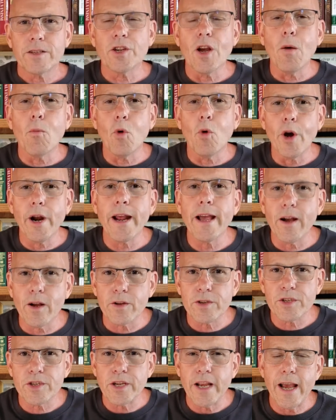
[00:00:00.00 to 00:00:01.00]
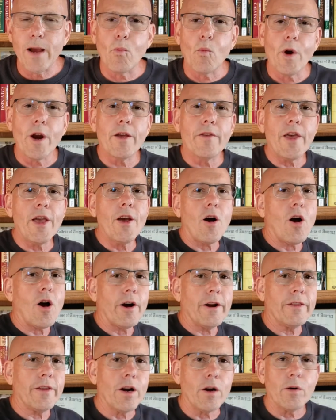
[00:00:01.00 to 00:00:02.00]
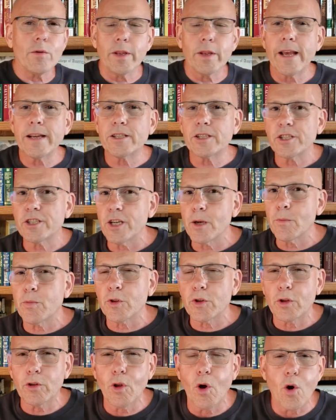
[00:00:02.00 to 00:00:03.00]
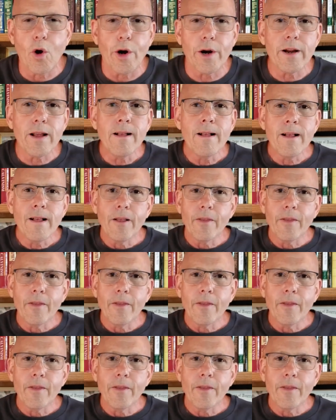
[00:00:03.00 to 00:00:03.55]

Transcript: someone else and where they are in their relationship with the Lord.